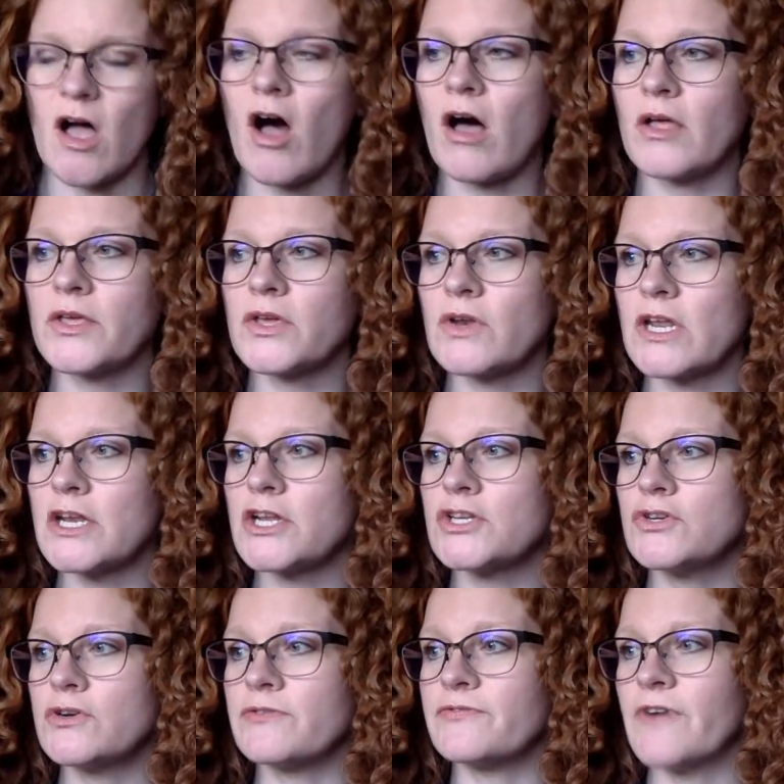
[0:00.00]
All you need to
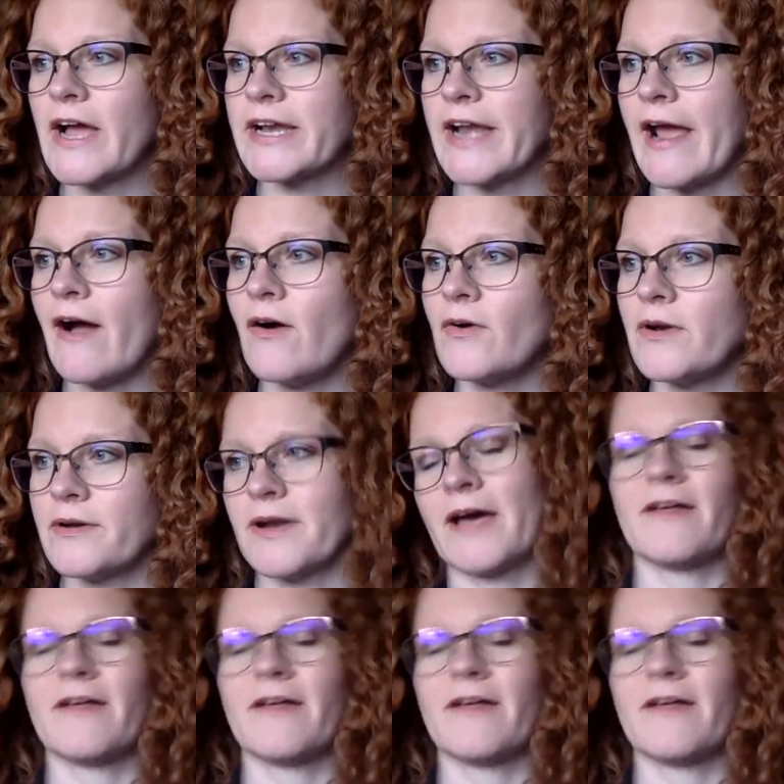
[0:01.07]
do to find out, not